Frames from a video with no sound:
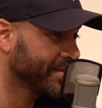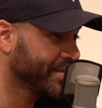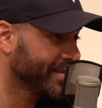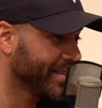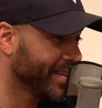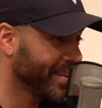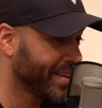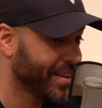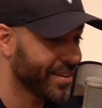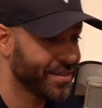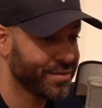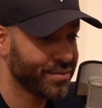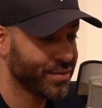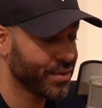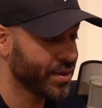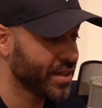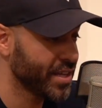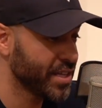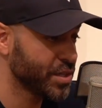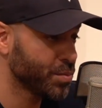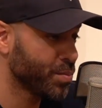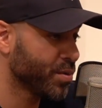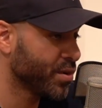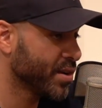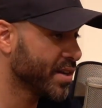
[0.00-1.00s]
And for
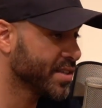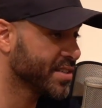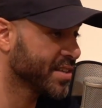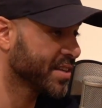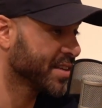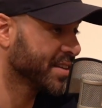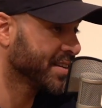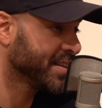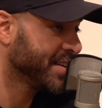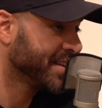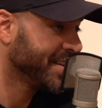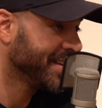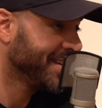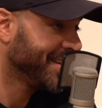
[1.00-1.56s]
these boys, it